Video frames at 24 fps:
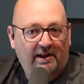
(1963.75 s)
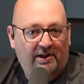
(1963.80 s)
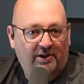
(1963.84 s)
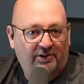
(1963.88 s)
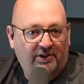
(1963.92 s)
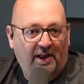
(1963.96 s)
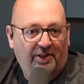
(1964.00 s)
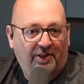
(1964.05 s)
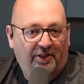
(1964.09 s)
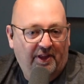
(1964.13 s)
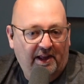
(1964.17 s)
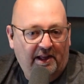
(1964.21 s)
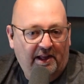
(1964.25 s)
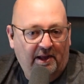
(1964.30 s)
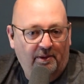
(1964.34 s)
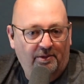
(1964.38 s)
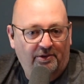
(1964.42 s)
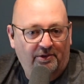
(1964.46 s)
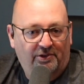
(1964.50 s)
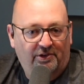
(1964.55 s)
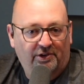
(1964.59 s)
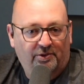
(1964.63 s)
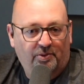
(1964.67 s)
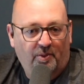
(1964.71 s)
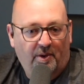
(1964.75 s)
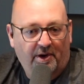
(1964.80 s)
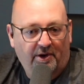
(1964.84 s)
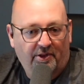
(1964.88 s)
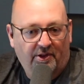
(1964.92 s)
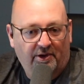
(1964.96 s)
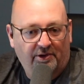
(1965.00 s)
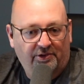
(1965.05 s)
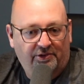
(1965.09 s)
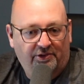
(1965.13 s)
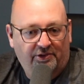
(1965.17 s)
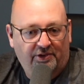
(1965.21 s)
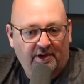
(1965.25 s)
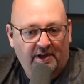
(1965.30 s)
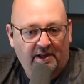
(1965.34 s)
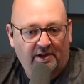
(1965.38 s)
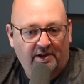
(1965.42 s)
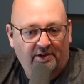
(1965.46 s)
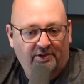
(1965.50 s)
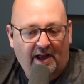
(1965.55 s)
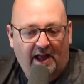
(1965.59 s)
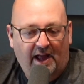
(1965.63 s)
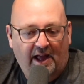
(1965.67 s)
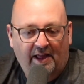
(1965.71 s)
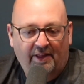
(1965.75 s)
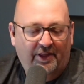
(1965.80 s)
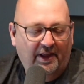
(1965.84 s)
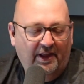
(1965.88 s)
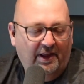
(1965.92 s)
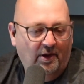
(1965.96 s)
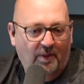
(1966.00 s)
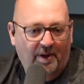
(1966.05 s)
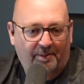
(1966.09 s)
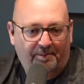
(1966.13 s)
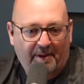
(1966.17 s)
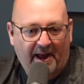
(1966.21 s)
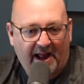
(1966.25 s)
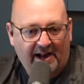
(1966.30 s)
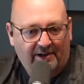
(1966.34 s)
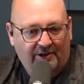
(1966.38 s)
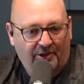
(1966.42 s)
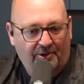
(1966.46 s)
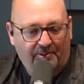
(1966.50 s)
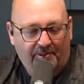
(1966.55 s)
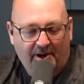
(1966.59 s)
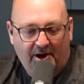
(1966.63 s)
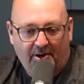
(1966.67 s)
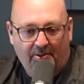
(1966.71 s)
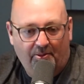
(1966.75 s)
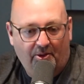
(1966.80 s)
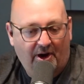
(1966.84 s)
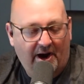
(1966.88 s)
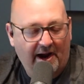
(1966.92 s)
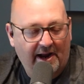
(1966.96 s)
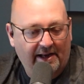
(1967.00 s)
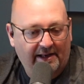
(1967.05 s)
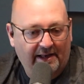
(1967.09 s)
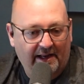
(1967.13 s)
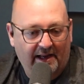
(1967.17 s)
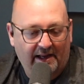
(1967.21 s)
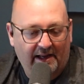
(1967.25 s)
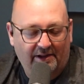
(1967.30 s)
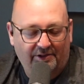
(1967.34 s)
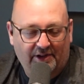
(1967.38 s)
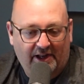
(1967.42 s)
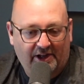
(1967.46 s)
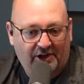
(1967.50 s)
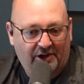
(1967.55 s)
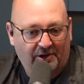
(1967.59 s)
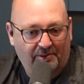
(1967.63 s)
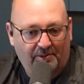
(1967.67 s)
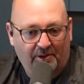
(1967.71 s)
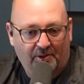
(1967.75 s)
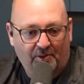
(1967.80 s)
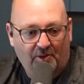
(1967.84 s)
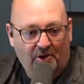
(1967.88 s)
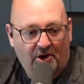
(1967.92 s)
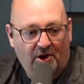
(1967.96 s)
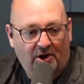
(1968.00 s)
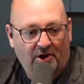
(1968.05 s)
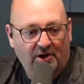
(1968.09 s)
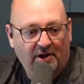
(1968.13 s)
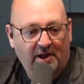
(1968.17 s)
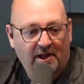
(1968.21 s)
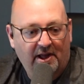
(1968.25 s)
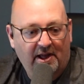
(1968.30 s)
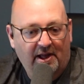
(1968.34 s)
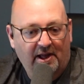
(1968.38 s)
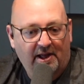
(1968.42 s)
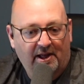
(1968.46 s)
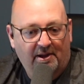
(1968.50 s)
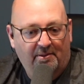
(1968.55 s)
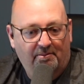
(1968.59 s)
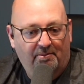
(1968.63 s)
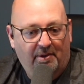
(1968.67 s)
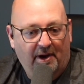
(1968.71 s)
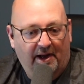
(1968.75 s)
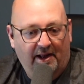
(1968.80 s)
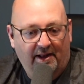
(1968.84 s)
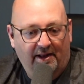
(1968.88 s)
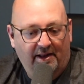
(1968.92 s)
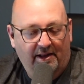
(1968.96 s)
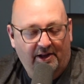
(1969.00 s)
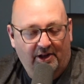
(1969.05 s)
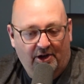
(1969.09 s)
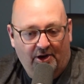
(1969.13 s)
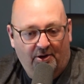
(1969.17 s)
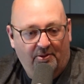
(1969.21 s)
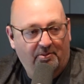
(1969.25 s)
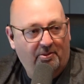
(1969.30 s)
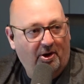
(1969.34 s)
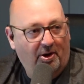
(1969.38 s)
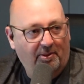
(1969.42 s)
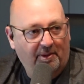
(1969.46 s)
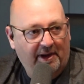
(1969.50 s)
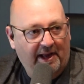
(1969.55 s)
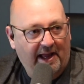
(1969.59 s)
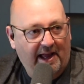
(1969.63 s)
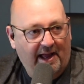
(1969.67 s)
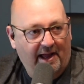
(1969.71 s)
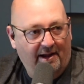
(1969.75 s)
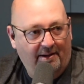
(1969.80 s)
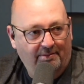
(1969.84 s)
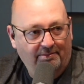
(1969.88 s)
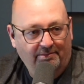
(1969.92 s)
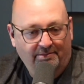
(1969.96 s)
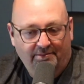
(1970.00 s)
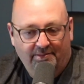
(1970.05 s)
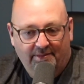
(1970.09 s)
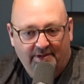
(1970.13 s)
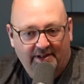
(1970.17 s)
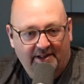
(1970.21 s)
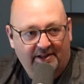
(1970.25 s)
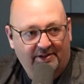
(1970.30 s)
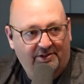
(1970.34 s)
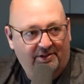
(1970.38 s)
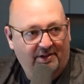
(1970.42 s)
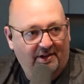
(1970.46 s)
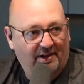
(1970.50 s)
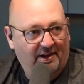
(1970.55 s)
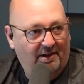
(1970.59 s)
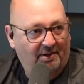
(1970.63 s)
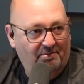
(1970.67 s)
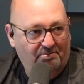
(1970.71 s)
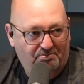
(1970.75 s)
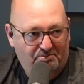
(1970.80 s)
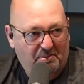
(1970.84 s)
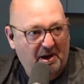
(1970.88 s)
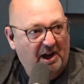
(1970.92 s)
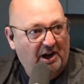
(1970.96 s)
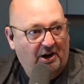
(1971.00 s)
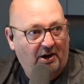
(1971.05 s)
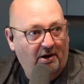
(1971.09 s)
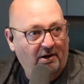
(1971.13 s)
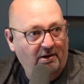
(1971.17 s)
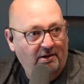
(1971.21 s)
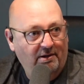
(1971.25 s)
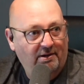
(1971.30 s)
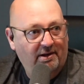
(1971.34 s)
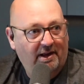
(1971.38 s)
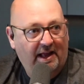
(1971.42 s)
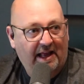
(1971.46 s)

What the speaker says: I think it was just one of those things. I think it went back to the Bear Bryant days. I could be wrong, but Birmingham is bigger.